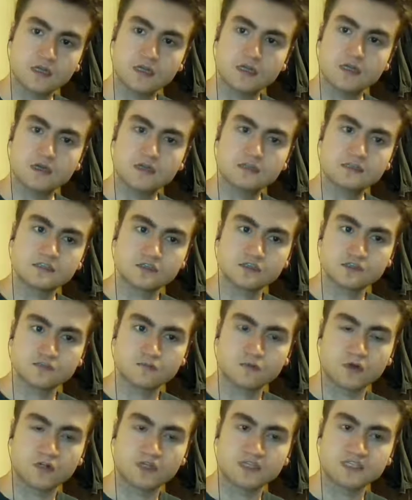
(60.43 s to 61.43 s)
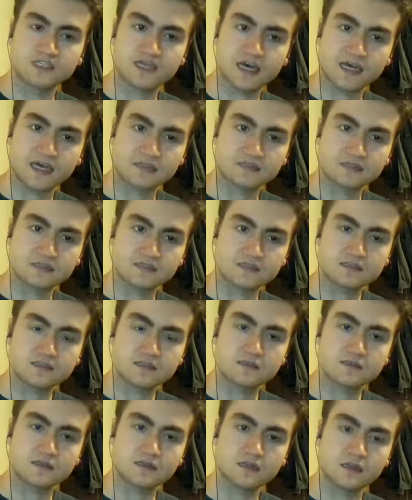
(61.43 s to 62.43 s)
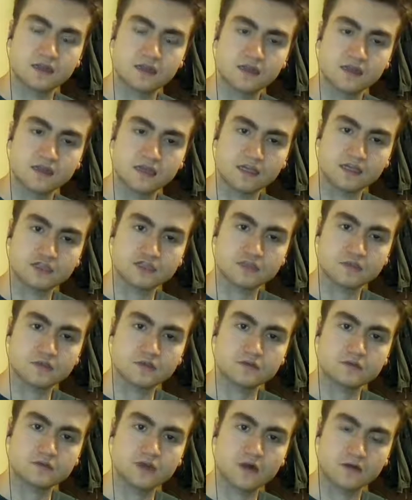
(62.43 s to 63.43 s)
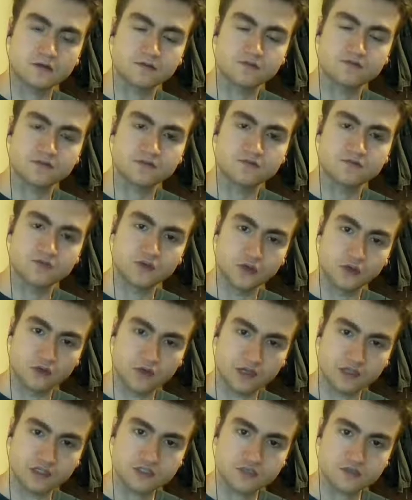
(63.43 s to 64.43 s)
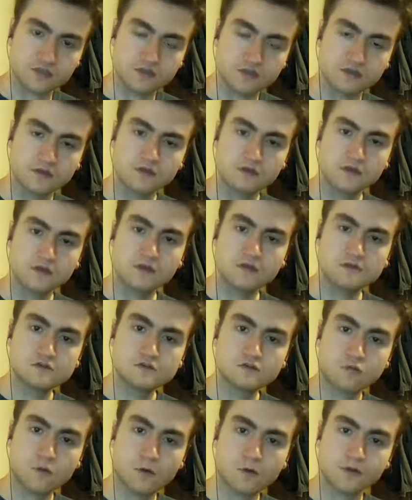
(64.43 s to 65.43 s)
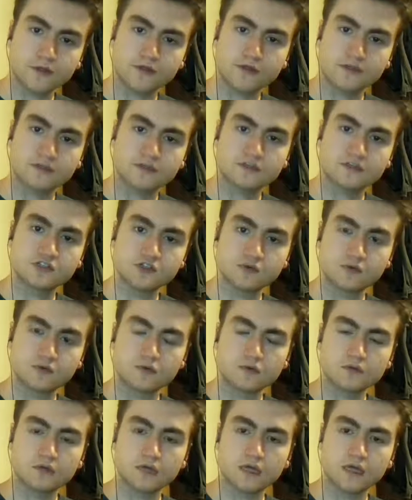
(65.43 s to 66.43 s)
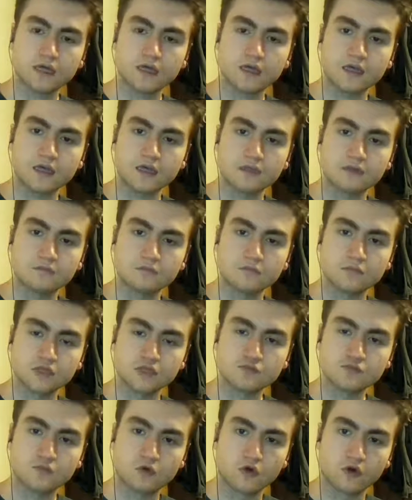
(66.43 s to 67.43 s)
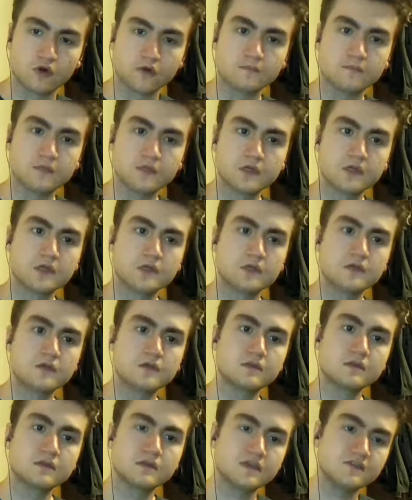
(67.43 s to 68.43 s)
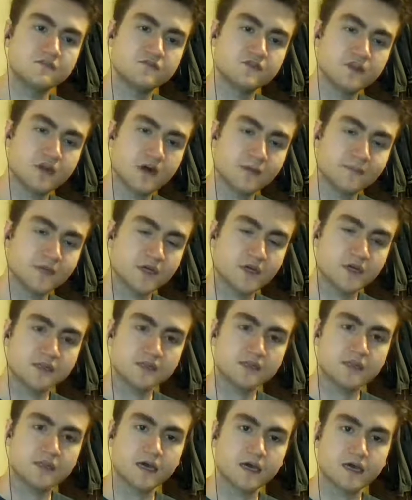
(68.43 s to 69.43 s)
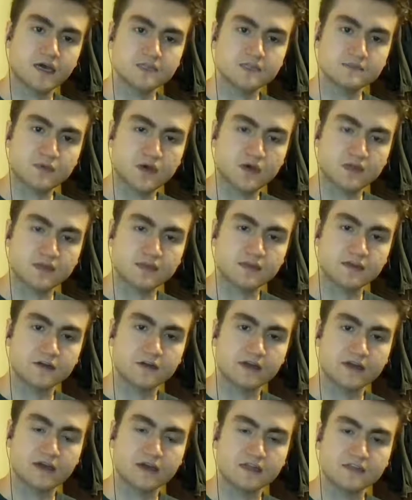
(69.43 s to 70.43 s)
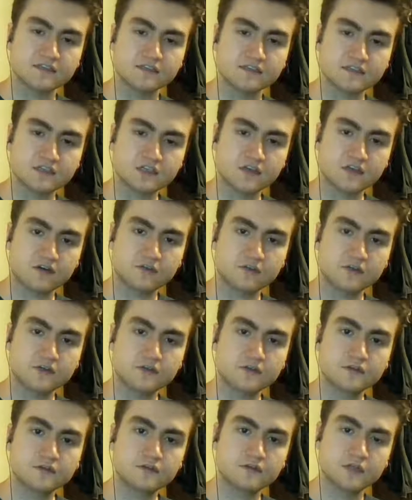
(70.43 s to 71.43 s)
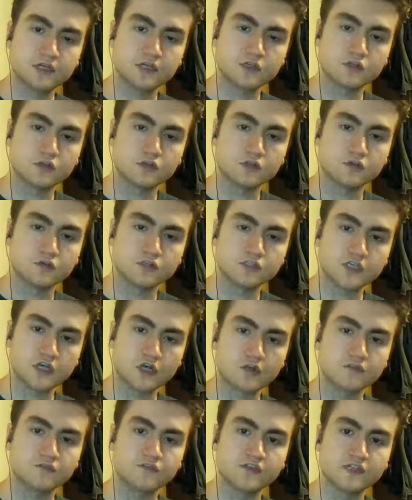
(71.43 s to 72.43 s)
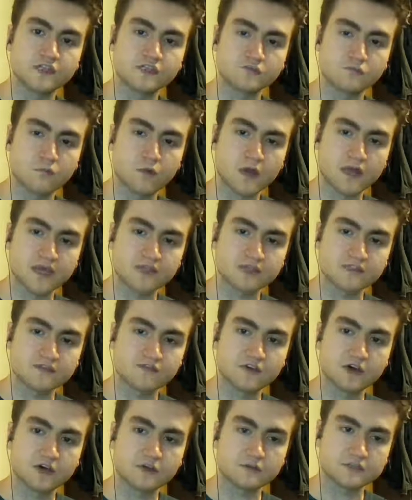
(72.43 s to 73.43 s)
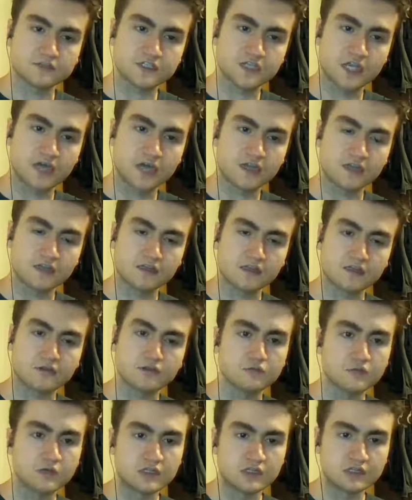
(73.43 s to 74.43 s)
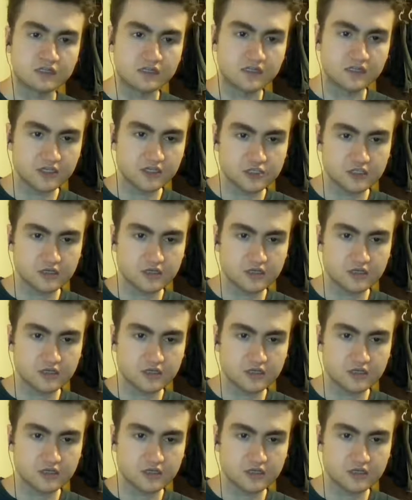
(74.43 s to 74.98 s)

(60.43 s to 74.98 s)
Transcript: such as one's essence, innate nature, cognitive configuration, qualia, soul, and much more. The phenomenon that Podlayer has discovered includes all of these ways of understanding the human condition,